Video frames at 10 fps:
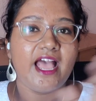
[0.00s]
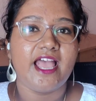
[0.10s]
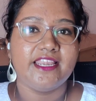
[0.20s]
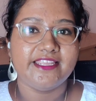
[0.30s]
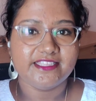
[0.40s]

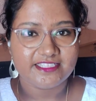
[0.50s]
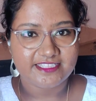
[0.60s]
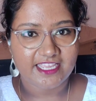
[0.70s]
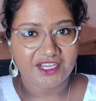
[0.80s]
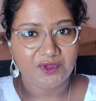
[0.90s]
and in the
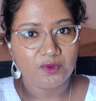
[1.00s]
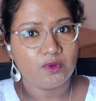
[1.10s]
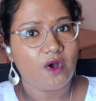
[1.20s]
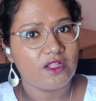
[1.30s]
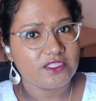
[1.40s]
schedule
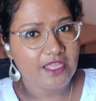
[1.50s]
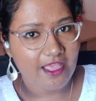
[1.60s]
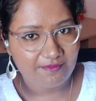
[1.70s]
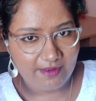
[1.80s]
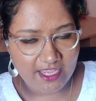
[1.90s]
you also
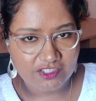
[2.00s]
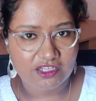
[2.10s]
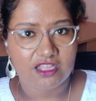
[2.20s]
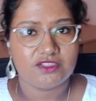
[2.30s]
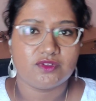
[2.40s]
have
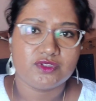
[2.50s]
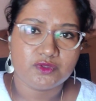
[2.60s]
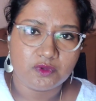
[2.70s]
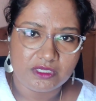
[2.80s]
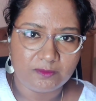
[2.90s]
flashcards or
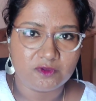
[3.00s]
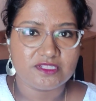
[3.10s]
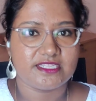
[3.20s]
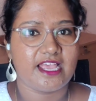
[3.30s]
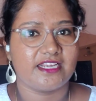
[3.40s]

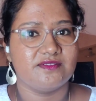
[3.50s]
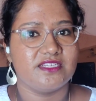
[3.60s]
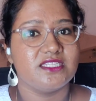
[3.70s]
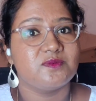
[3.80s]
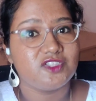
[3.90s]
storybooks
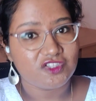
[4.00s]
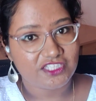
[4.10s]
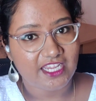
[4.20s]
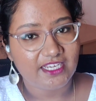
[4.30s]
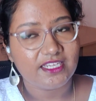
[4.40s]
activities which your
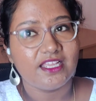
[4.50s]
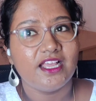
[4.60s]
child